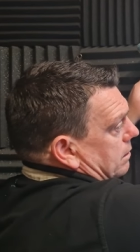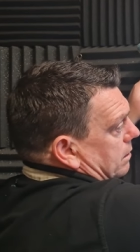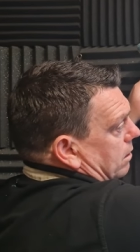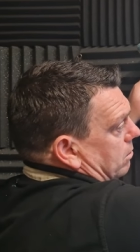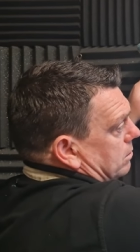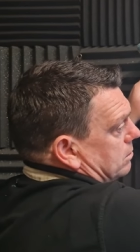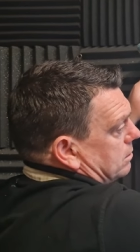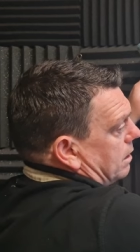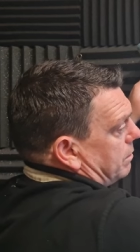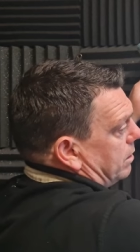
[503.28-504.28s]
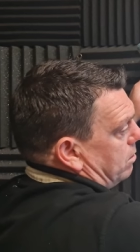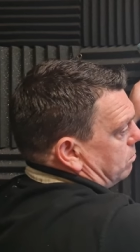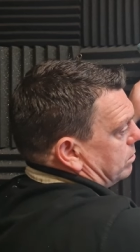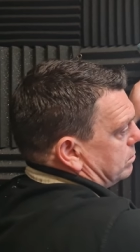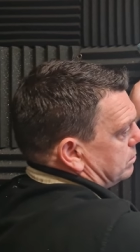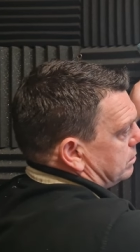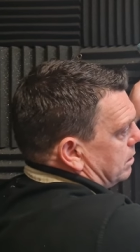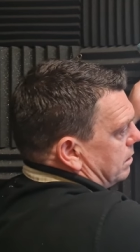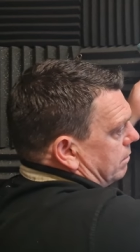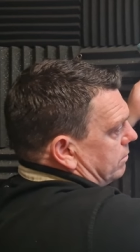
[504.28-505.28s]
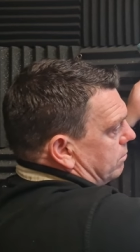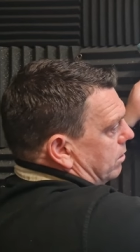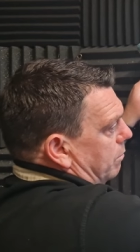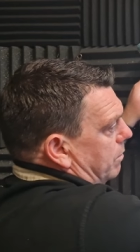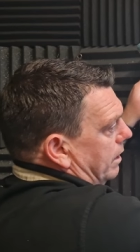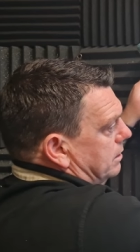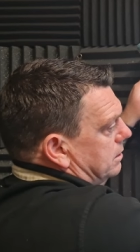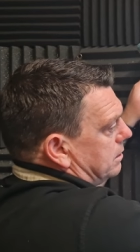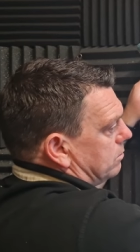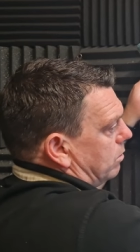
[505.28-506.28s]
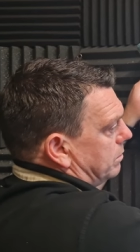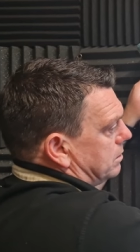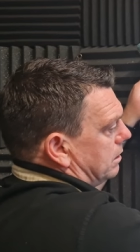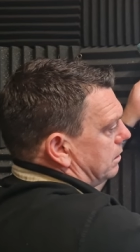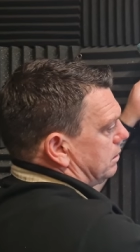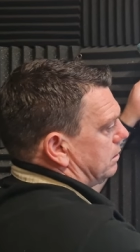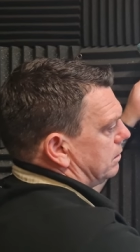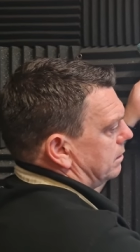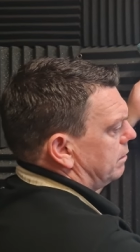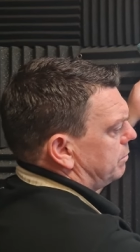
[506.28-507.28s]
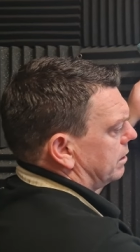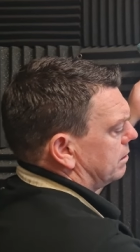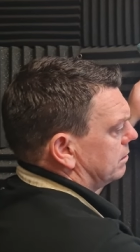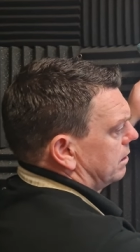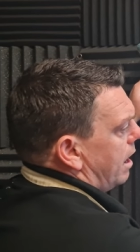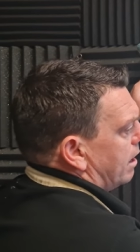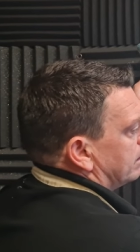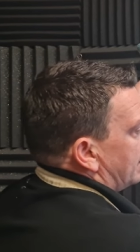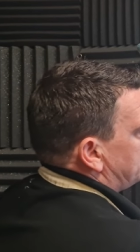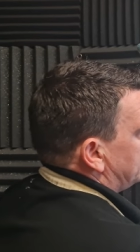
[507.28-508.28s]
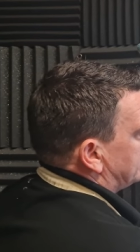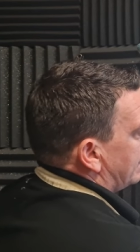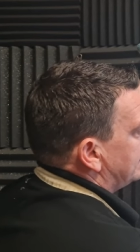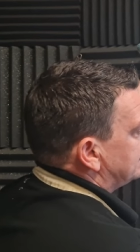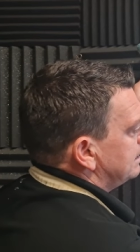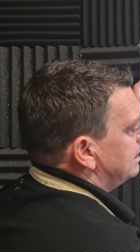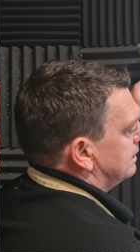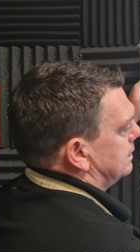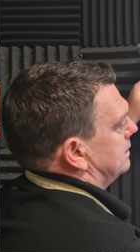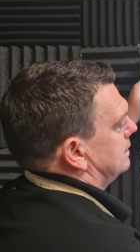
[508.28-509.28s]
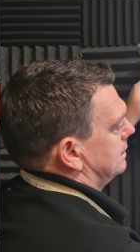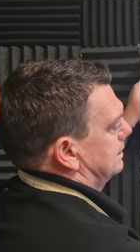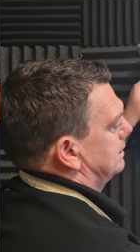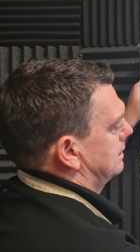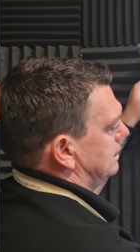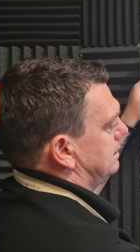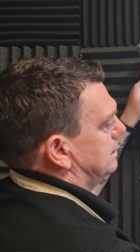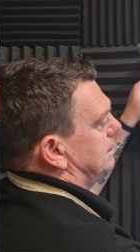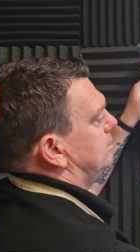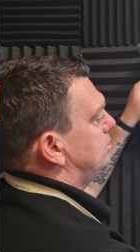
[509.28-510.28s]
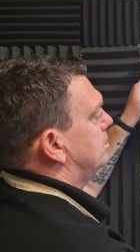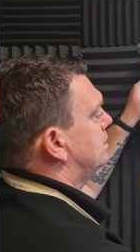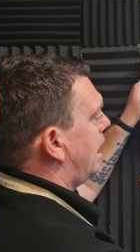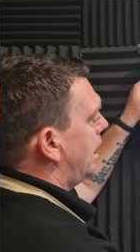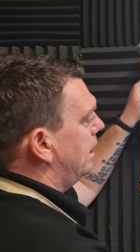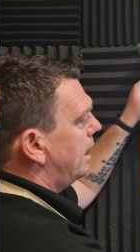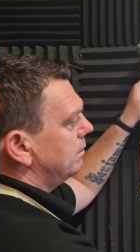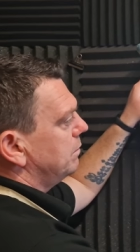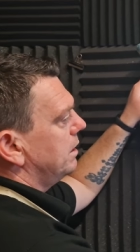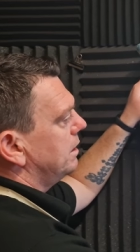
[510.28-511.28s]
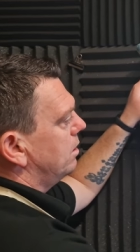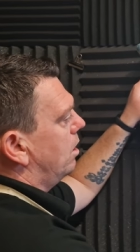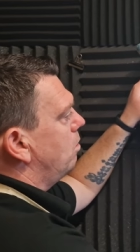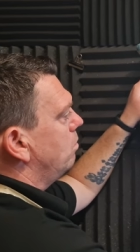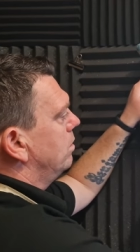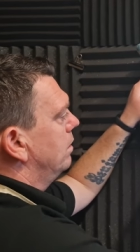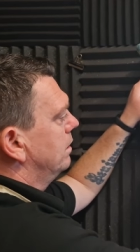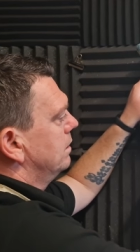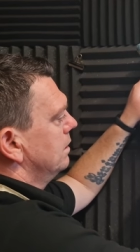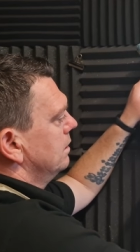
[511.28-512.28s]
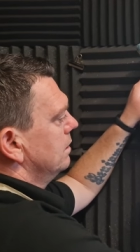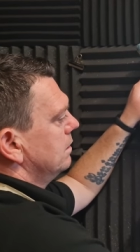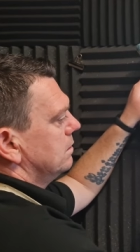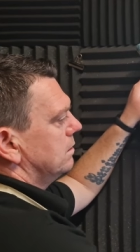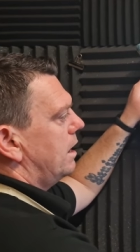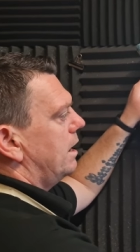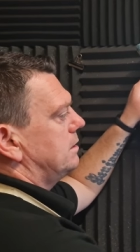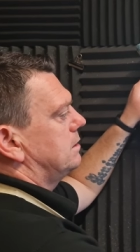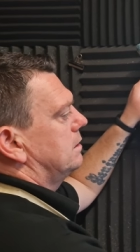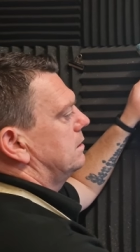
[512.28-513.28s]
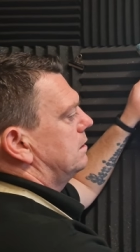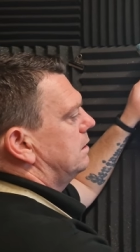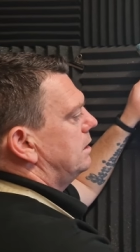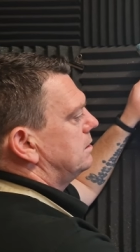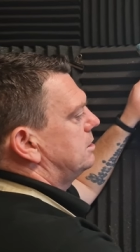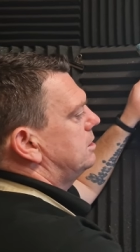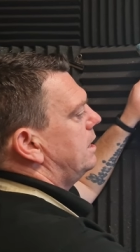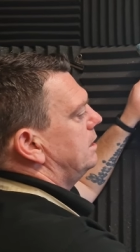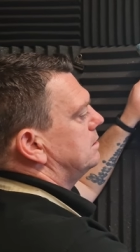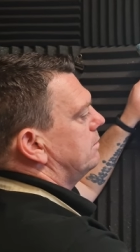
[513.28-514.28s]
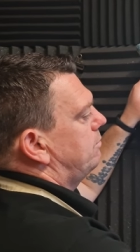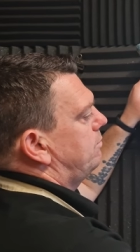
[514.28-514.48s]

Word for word: you know, just let me know. If you've got a painting you'd want me to replicate it, just let me know. Right, let's change the